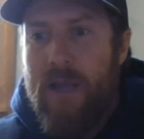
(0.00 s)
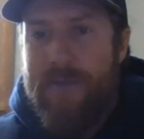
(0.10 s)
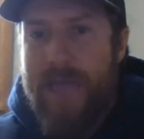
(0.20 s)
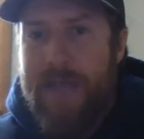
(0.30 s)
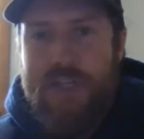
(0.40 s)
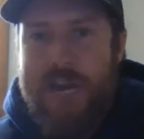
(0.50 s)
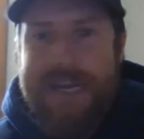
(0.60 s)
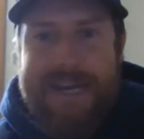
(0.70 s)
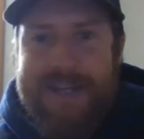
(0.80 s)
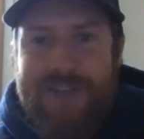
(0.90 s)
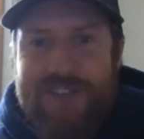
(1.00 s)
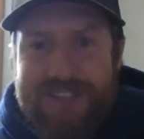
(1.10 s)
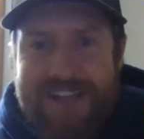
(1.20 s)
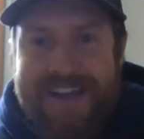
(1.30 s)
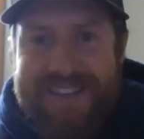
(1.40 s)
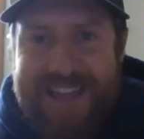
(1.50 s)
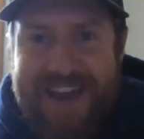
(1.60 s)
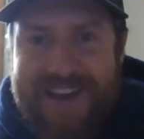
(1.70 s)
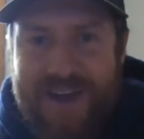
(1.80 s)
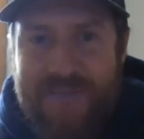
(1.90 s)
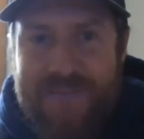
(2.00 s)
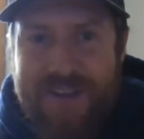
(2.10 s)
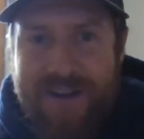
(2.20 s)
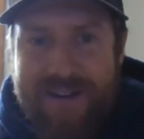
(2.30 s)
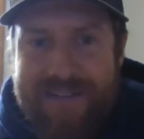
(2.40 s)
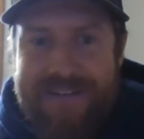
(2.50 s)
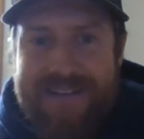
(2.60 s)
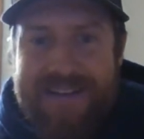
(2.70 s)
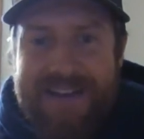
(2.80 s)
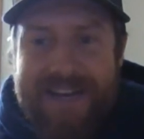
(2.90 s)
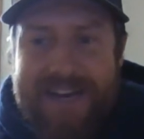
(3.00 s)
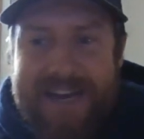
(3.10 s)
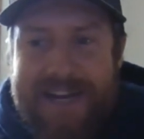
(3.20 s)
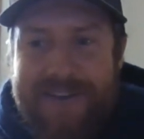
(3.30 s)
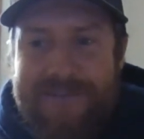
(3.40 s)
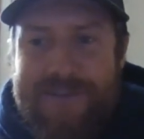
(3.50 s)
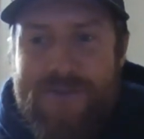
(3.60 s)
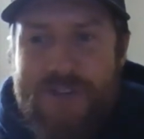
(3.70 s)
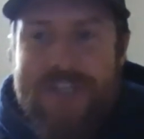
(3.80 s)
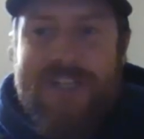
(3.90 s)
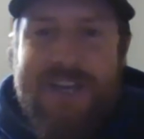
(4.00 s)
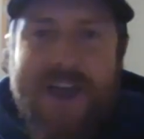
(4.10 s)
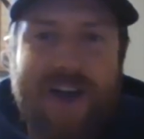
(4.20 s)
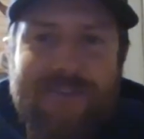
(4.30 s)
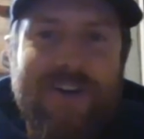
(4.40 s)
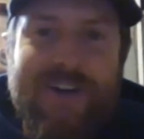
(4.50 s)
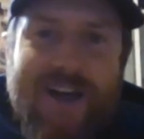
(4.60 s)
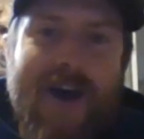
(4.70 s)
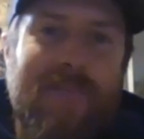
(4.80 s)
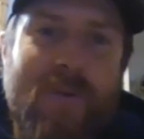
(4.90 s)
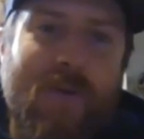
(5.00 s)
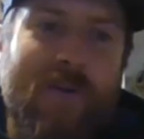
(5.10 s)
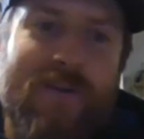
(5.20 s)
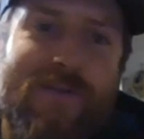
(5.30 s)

that check engine light that comes on. And if you just cover it up, or you